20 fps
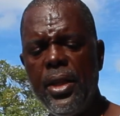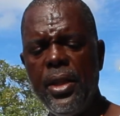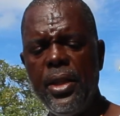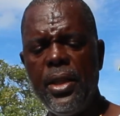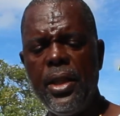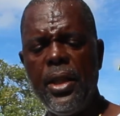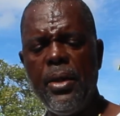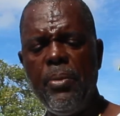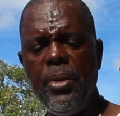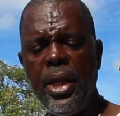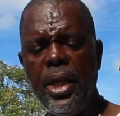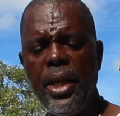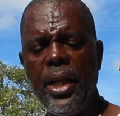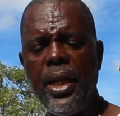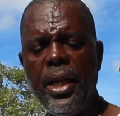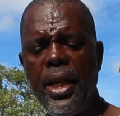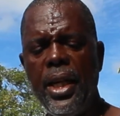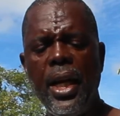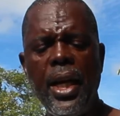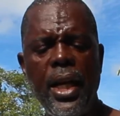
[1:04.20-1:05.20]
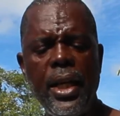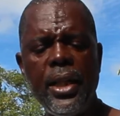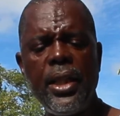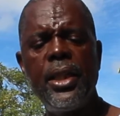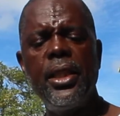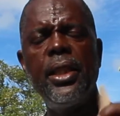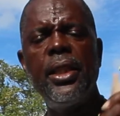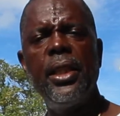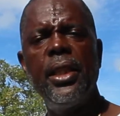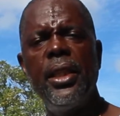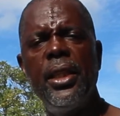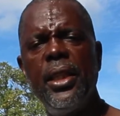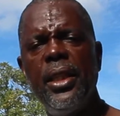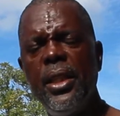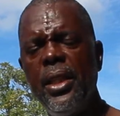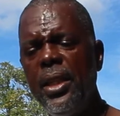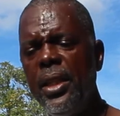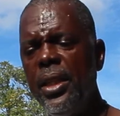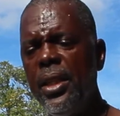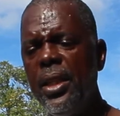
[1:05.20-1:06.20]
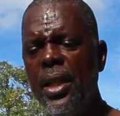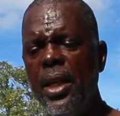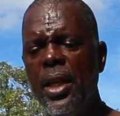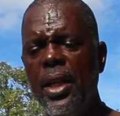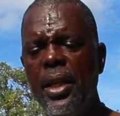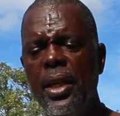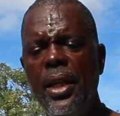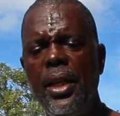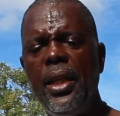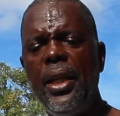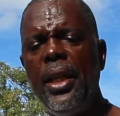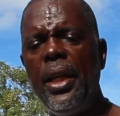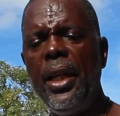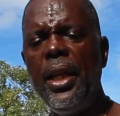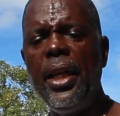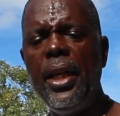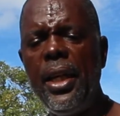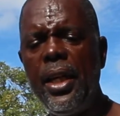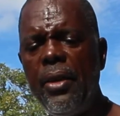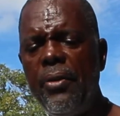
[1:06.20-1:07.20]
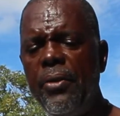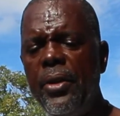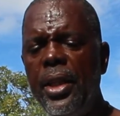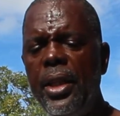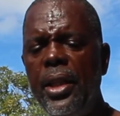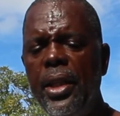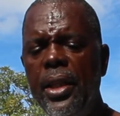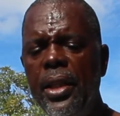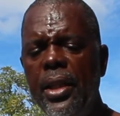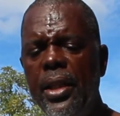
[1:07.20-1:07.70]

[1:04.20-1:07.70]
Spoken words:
So you make a notch on either end of the